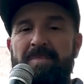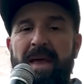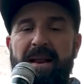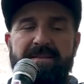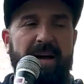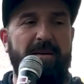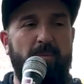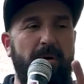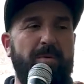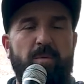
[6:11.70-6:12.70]
And it's kind of
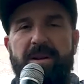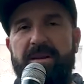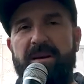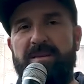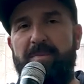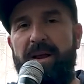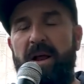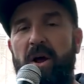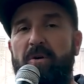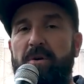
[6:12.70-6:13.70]
morbid what he does, but
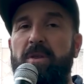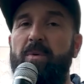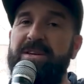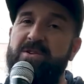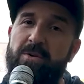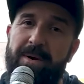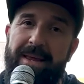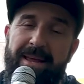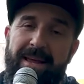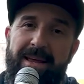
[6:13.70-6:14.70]
really what he's
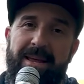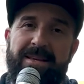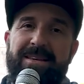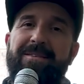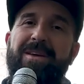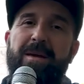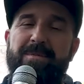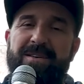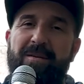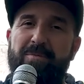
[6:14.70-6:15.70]
doing is giving
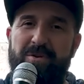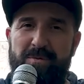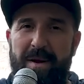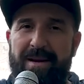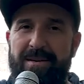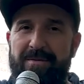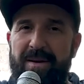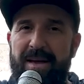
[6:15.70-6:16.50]
himself perspective